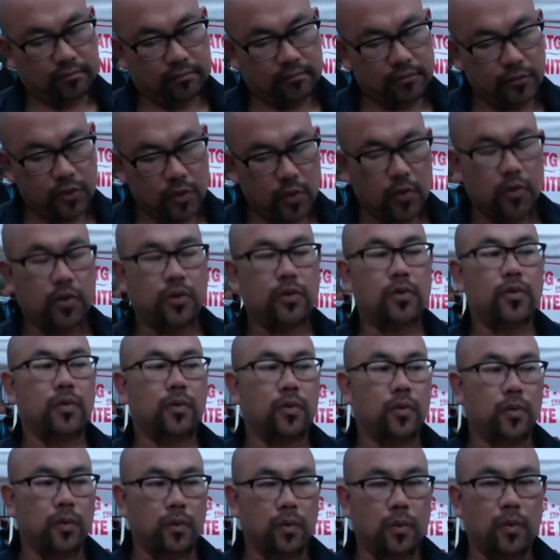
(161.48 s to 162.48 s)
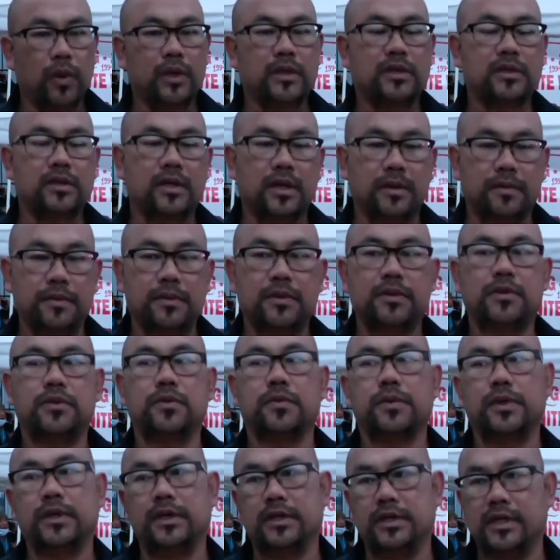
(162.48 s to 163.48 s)
know what steps to
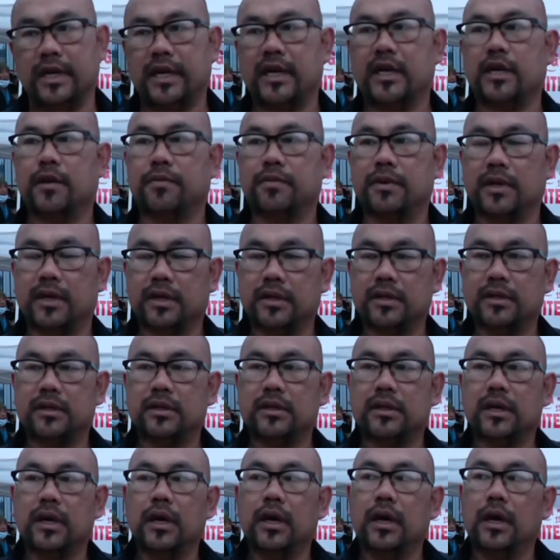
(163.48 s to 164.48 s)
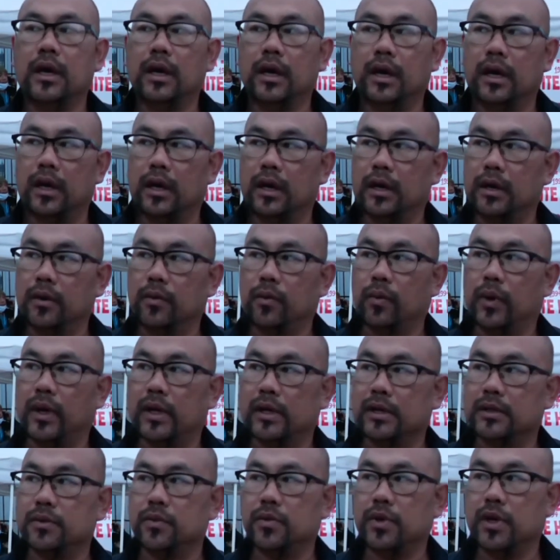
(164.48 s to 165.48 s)
be taken up next. And
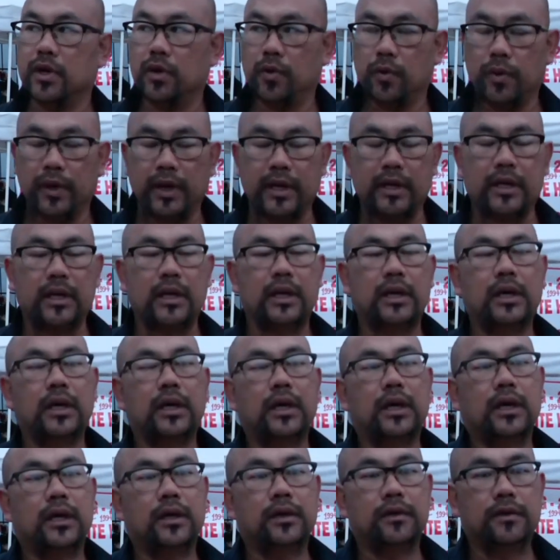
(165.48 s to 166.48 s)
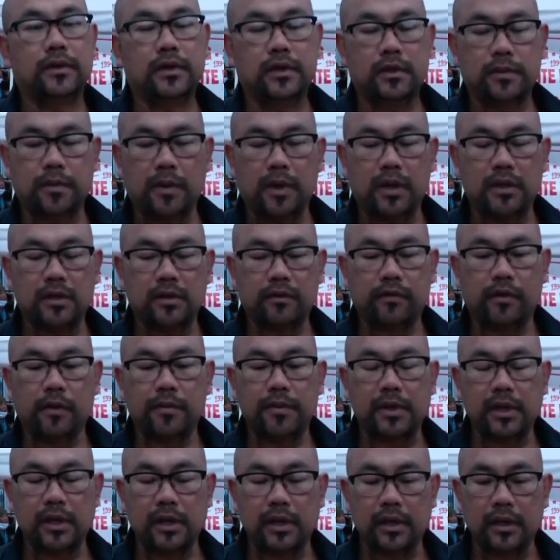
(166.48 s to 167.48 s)
whilst we await the response from
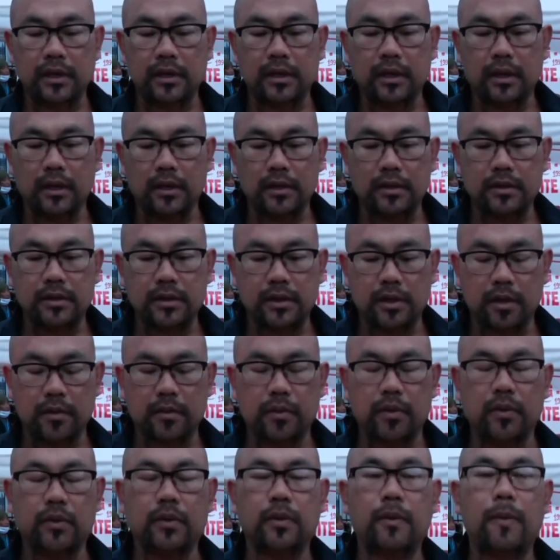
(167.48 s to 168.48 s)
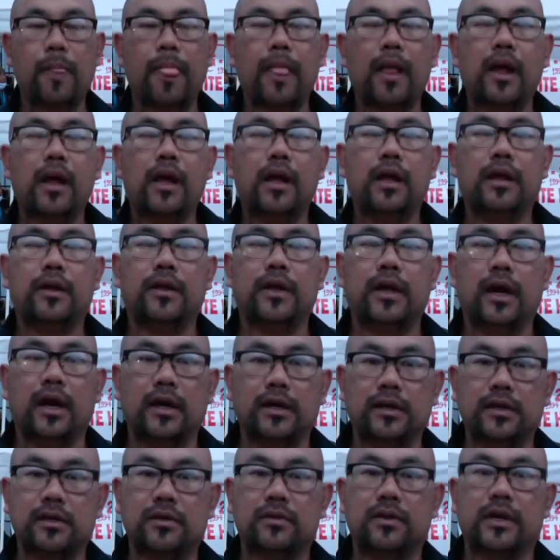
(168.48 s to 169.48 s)
the CMO, the
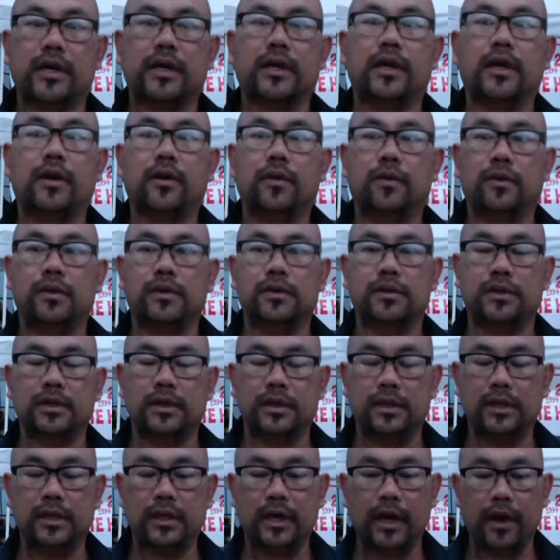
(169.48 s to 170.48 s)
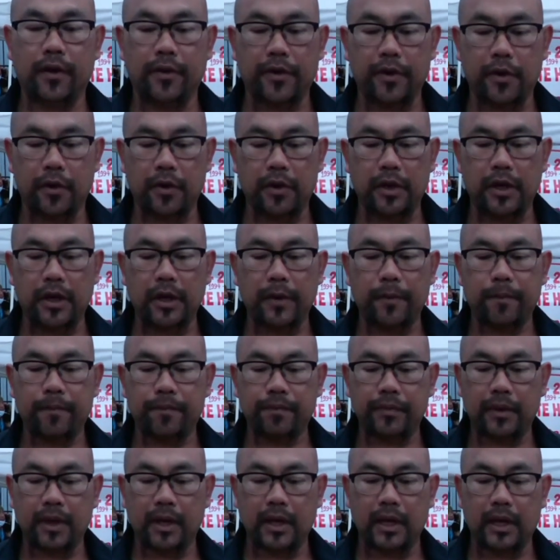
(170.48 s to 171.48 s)
hunger strike will still carry on.
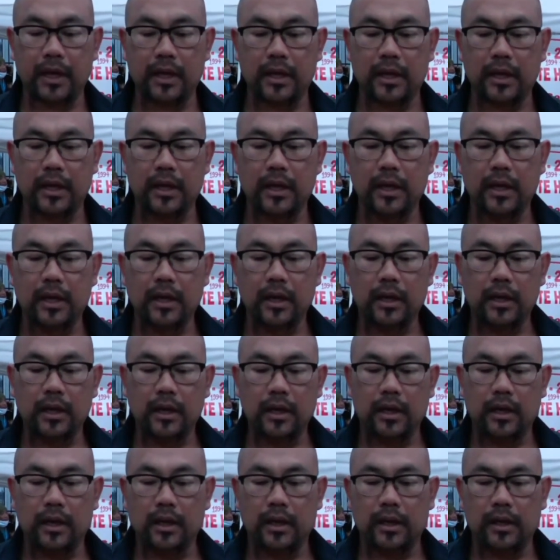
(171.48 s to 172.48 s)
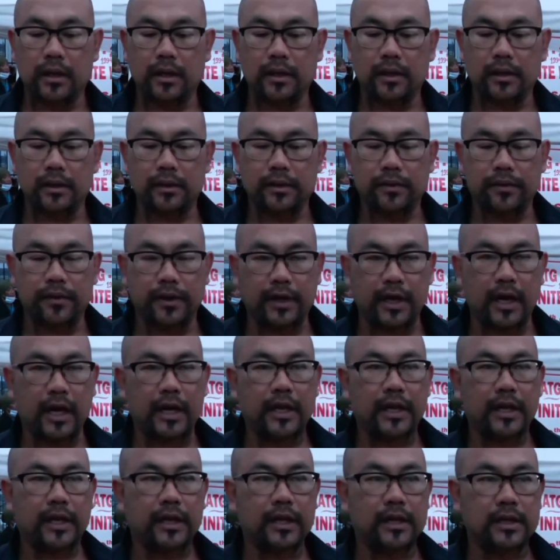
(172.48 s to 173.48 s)
And
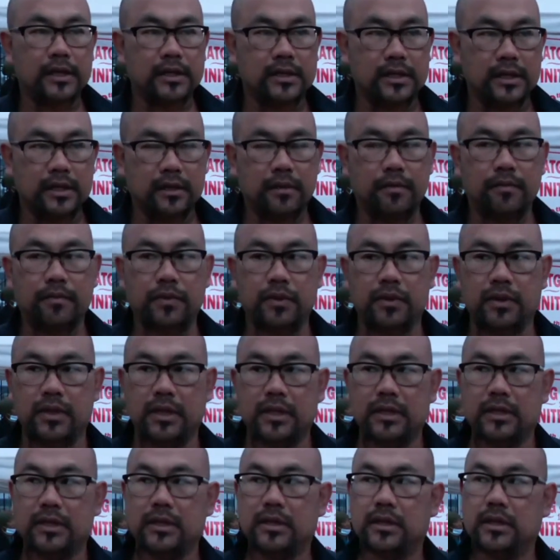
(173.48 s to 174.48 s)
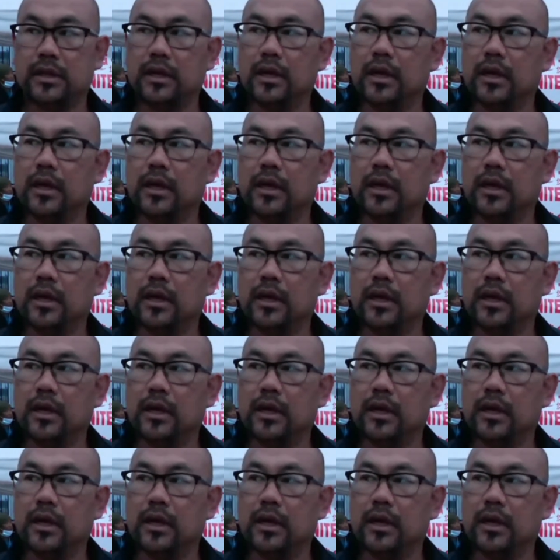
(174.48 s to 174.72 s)
regarding the sit-in protests,